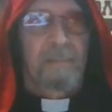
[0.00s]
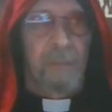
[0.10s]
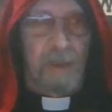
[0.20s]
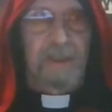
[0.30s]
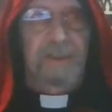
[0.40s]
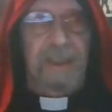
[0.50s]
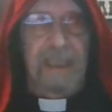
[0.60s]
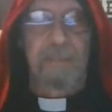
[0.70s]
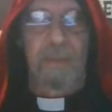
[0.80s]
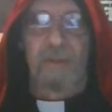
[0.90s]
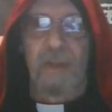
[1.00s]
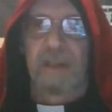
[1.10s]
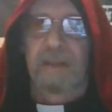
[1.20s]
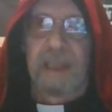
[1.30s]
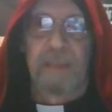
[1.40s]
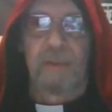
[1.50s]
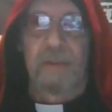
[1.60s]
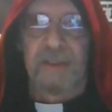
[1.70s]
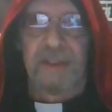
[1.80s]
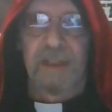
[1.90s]
book that the keeper
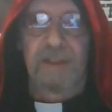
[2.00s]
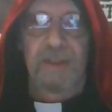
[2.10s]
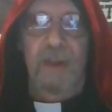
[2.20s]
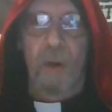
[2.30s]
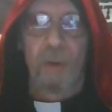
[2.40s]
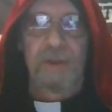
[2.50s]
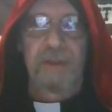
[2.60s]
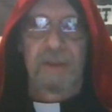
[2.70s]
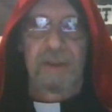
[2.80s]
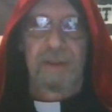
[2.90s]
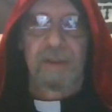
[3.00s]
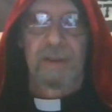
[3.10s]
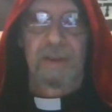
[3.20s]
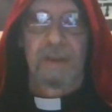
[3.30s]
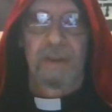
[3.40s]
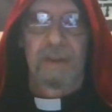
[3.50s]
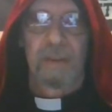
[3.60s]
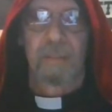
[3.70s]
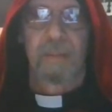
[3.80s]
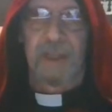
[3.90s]
of the seals holds
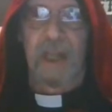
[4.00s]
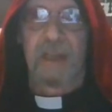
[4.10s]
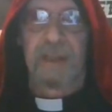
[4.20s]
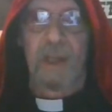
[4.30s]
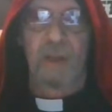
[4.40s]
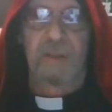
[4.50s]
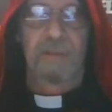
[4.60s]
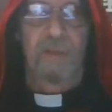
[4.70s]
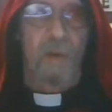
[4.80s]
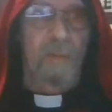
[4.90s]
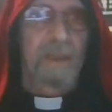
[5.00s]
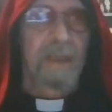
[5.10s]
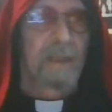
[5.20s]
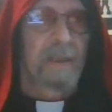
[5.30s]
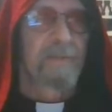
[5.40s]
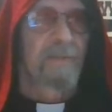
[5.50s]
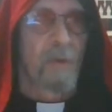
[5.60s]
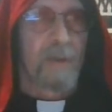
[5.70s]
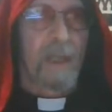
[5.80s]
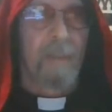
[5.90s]
and puts on the altar for me and for
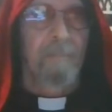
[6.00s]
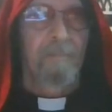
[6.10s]
them